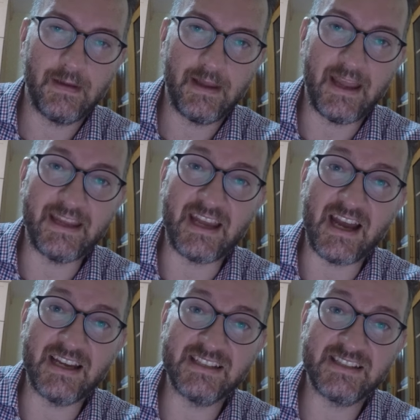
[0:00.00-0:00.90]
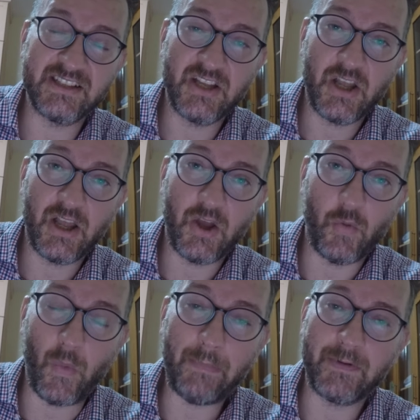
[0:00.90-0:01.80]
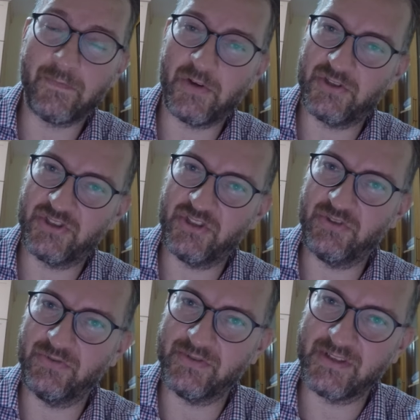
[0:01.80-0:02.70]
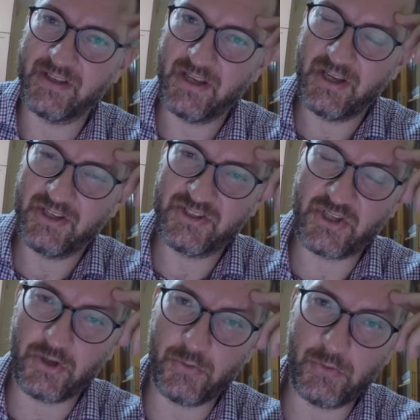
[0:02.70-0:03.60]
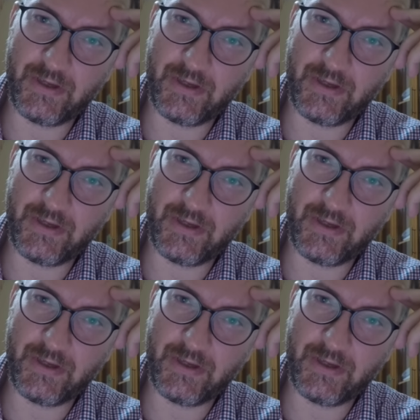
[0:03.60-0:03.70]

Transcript: Hey guys, Webconverger News. So